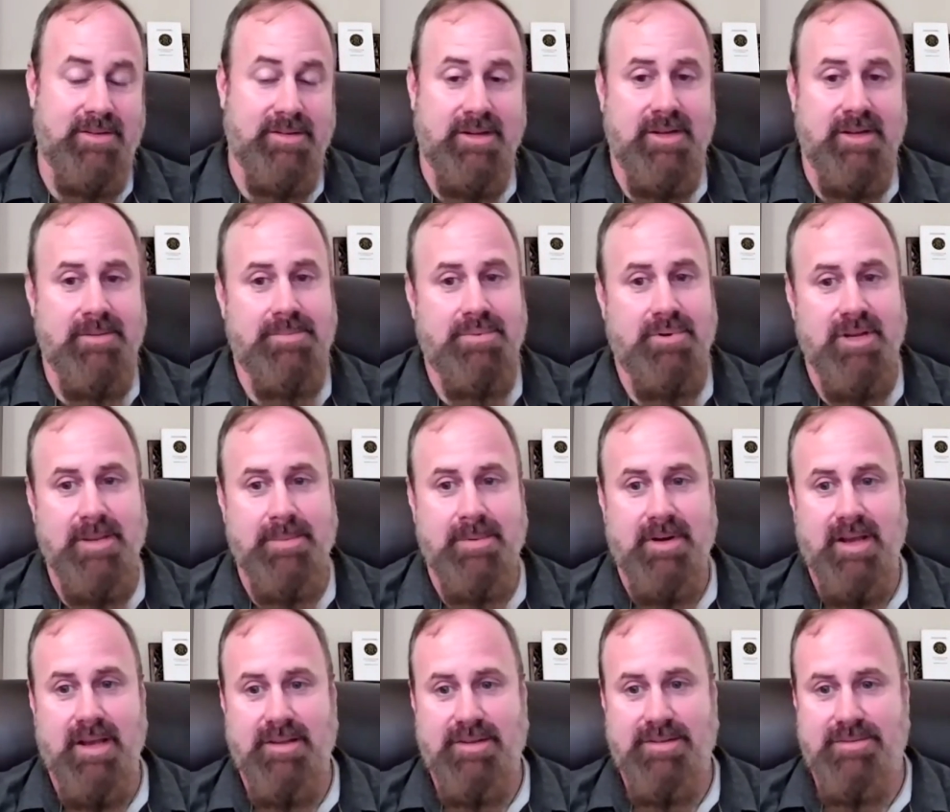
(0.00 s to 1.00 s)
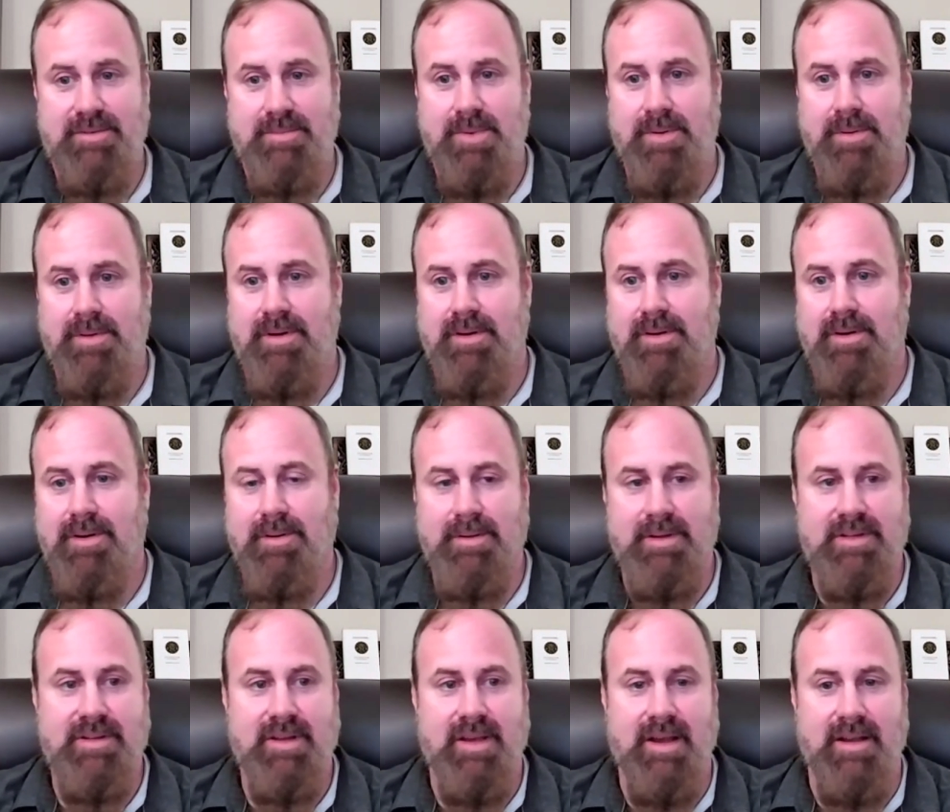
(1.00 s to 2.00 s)
It didn't prohibit us from holding our
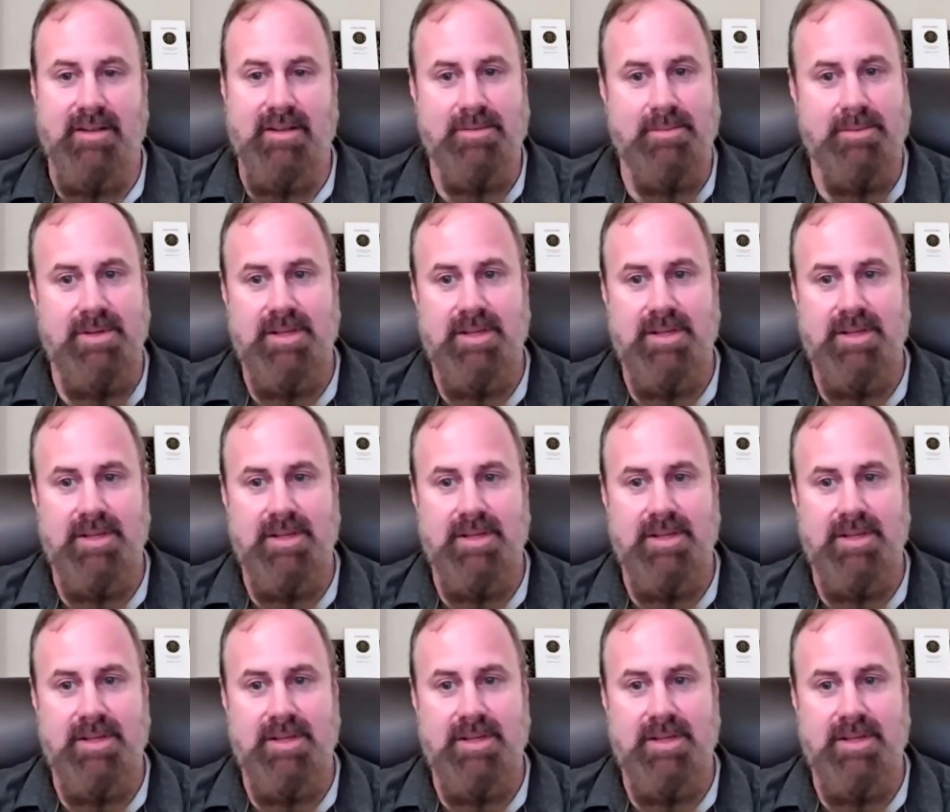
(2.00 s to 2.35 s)
holy tides.